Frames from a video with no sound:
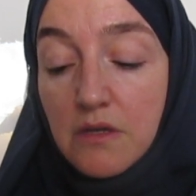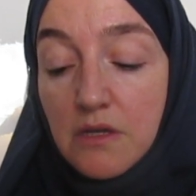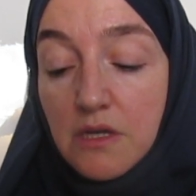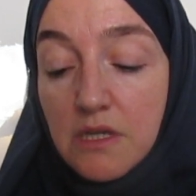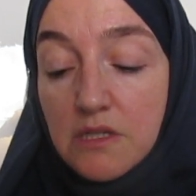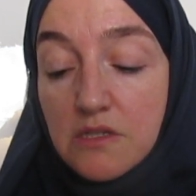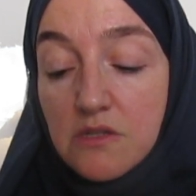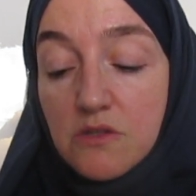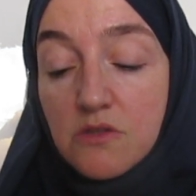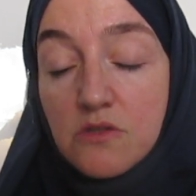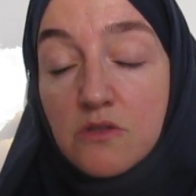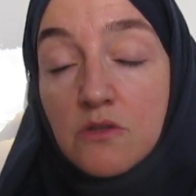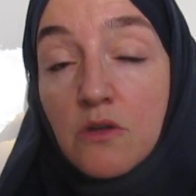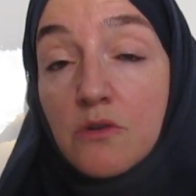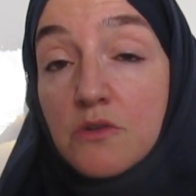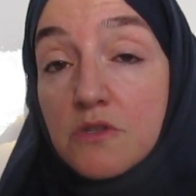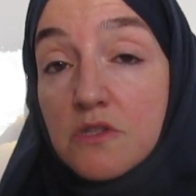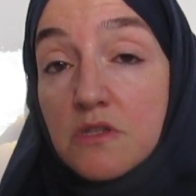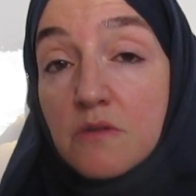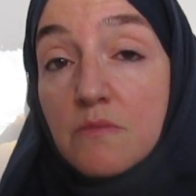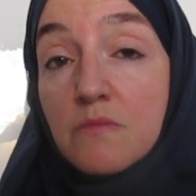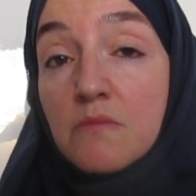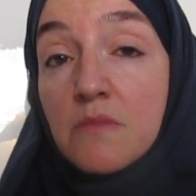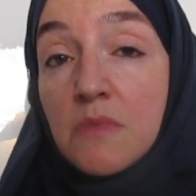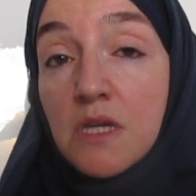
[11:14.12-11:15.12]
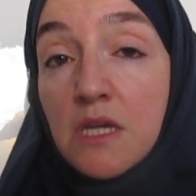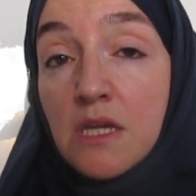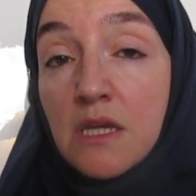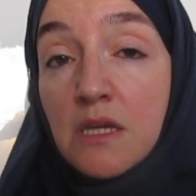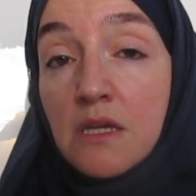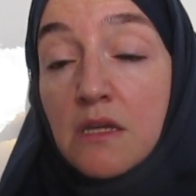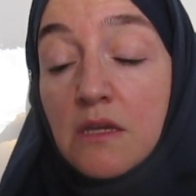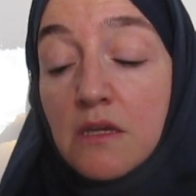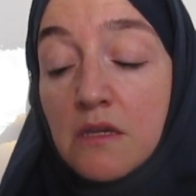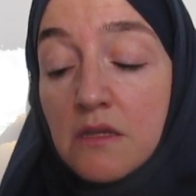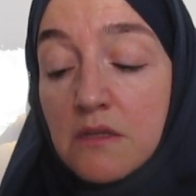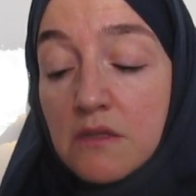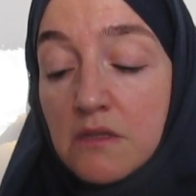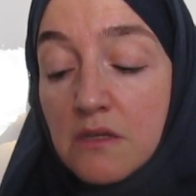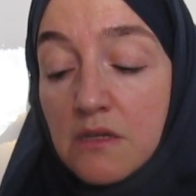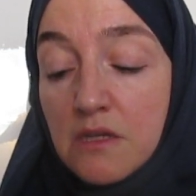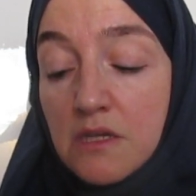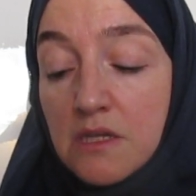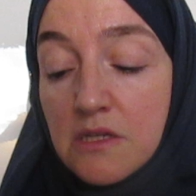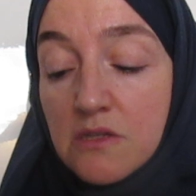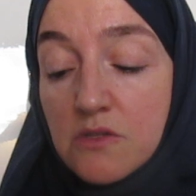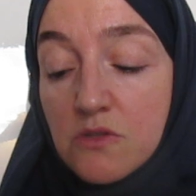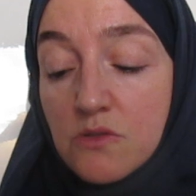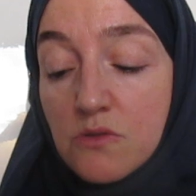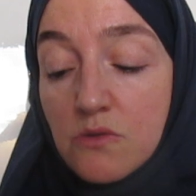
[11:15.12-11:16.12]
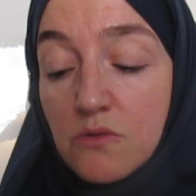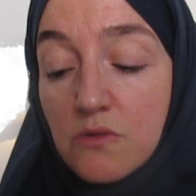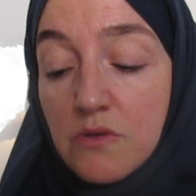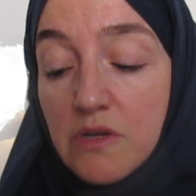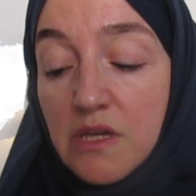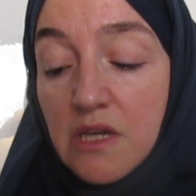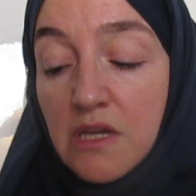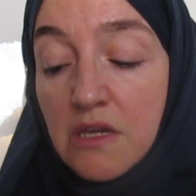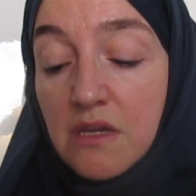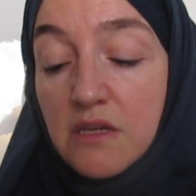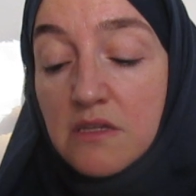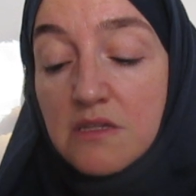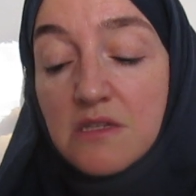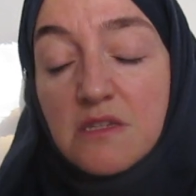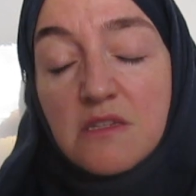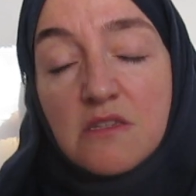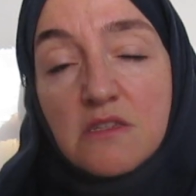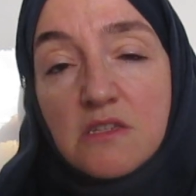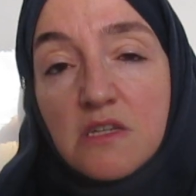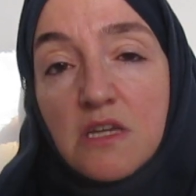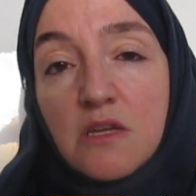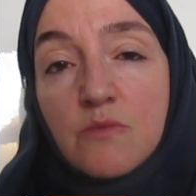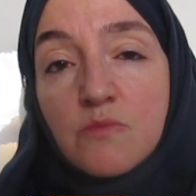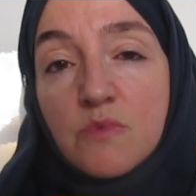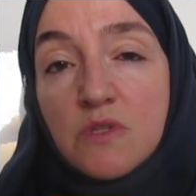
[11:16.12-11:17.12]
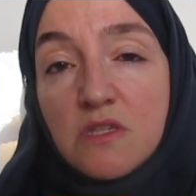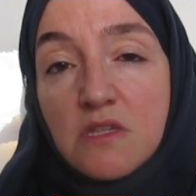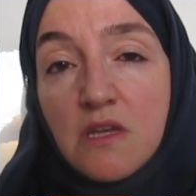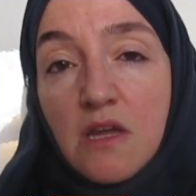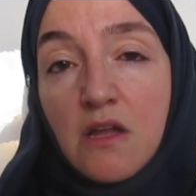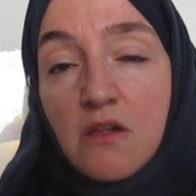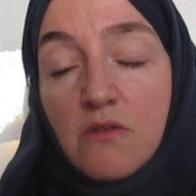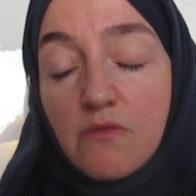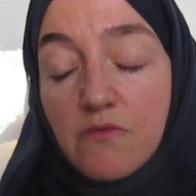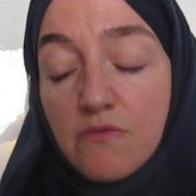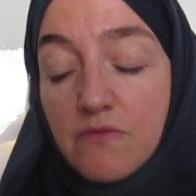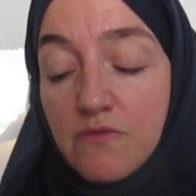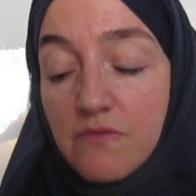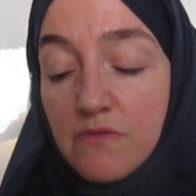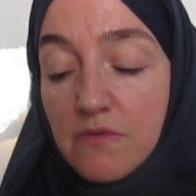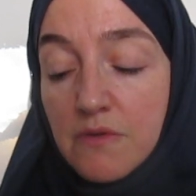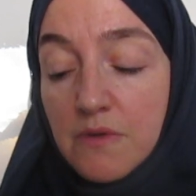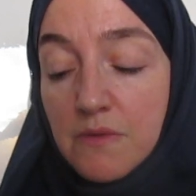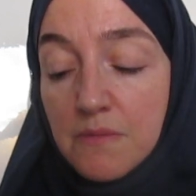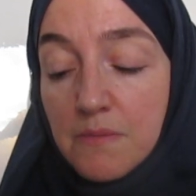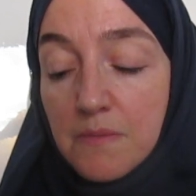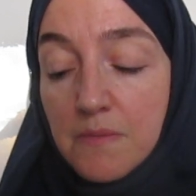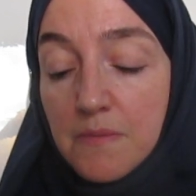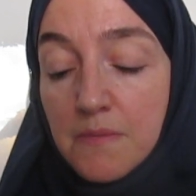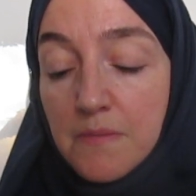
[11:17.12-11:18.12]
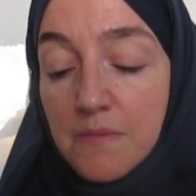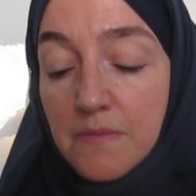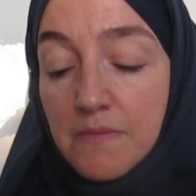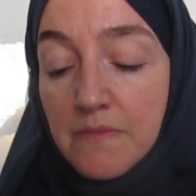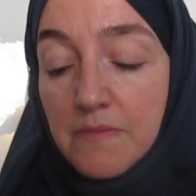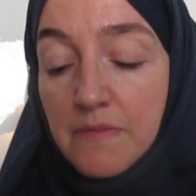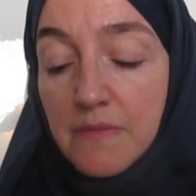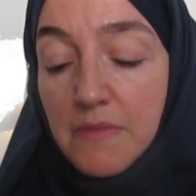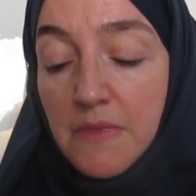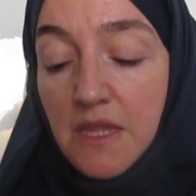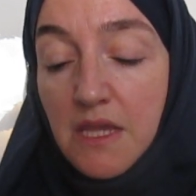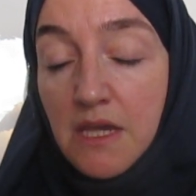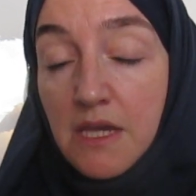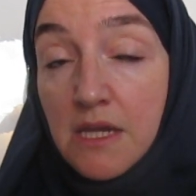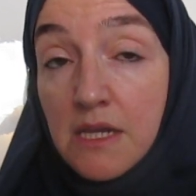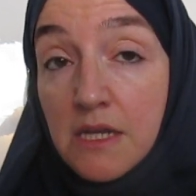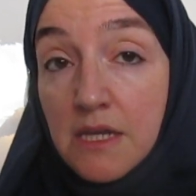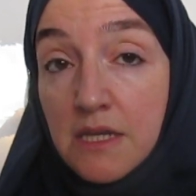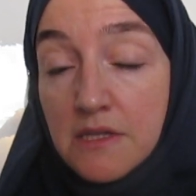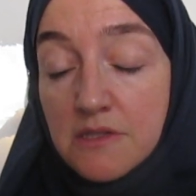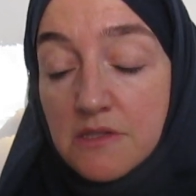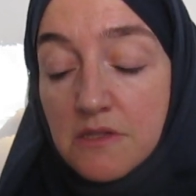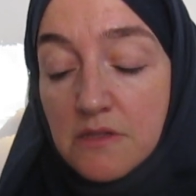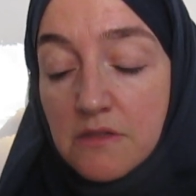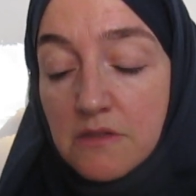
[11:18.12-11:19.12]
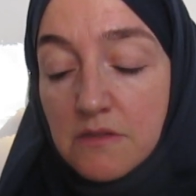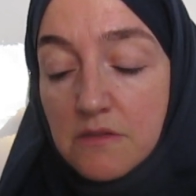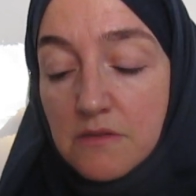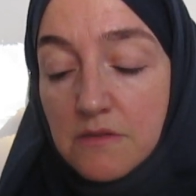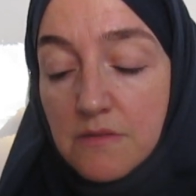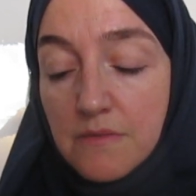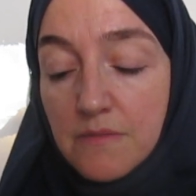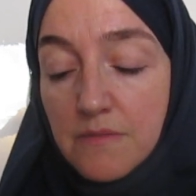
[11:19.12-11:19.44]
It is not to me that he's talking, it is to himself. He listened.